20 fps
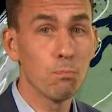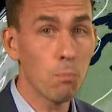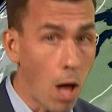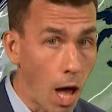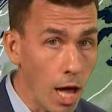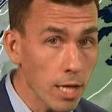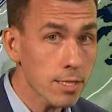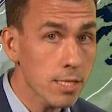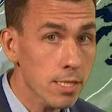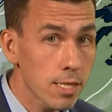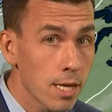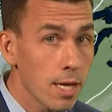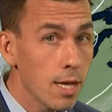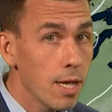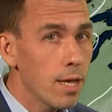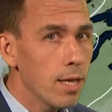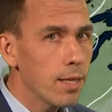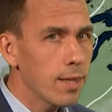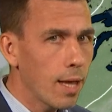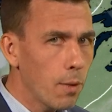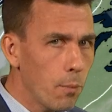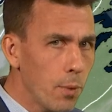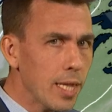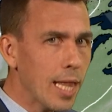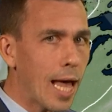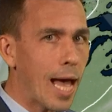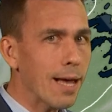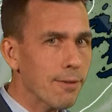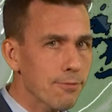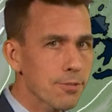but they
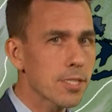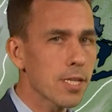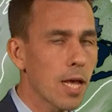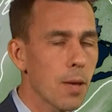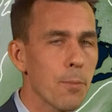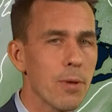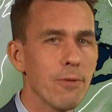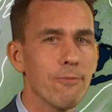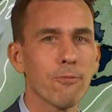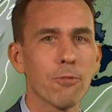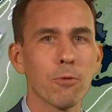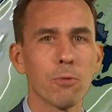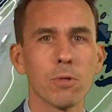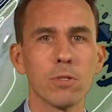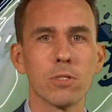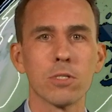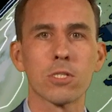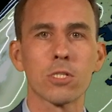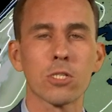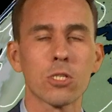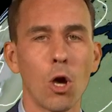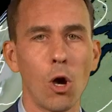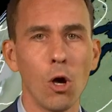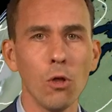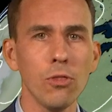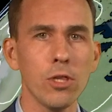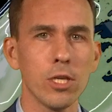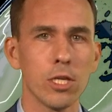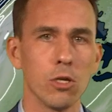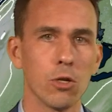will have some influence
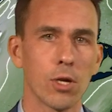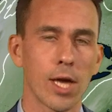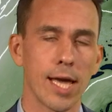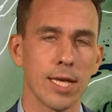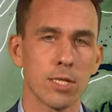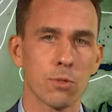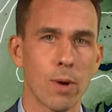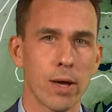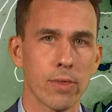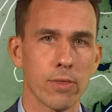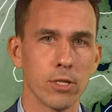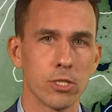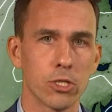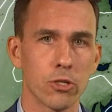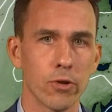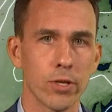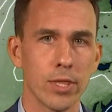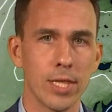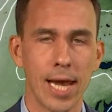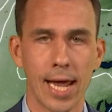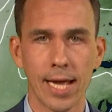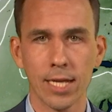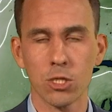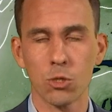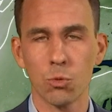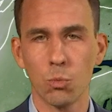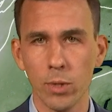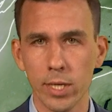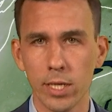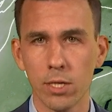on the UK's weather during the
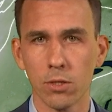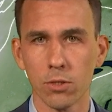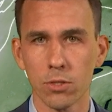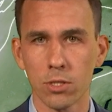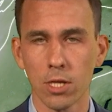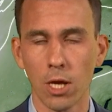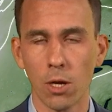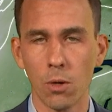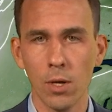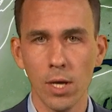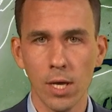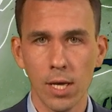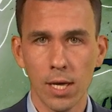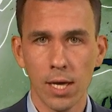next week or so,